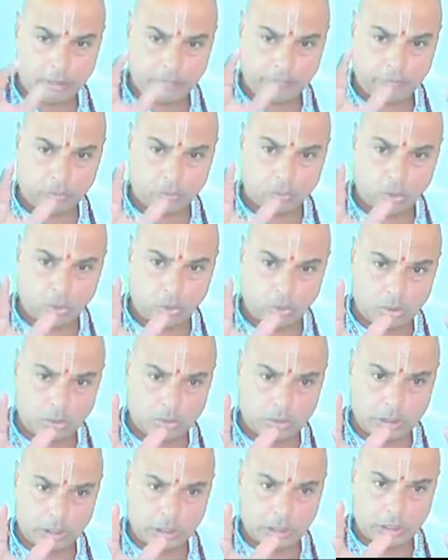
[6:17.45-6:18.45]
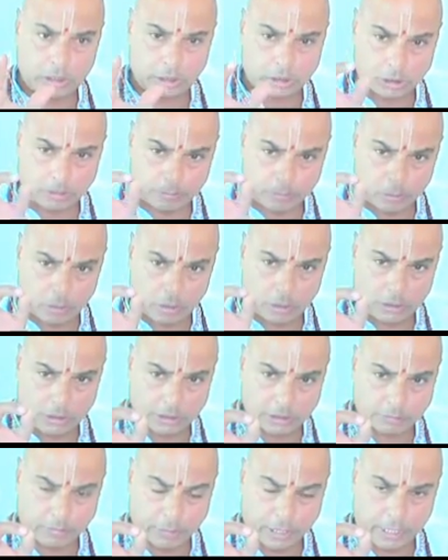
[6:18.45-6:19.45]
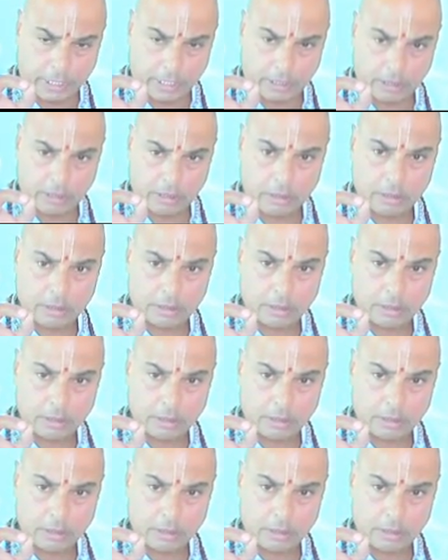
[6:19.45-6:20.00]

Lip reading: if you go to the subconscious brain